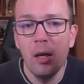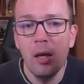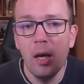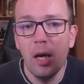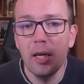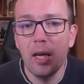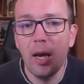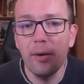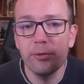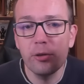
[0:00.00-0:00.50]

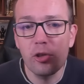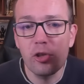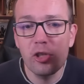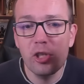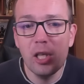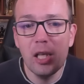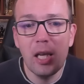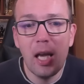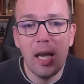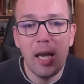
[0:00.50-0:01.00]
and after
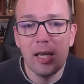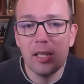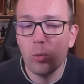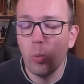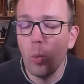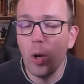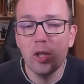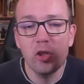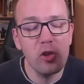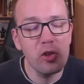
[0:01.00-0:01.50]
c takes,
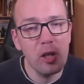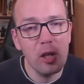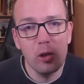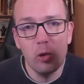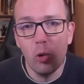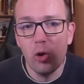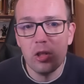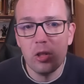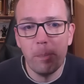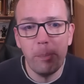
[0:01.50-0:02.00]
white just
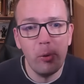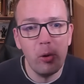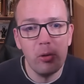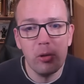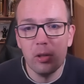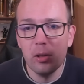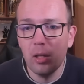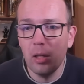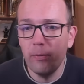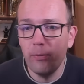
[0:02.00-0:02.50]
ignores the pawn
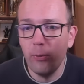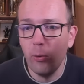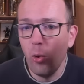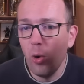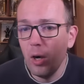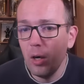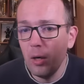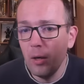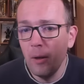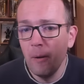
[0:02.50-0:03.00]
on
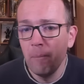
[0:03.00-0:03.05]
d4,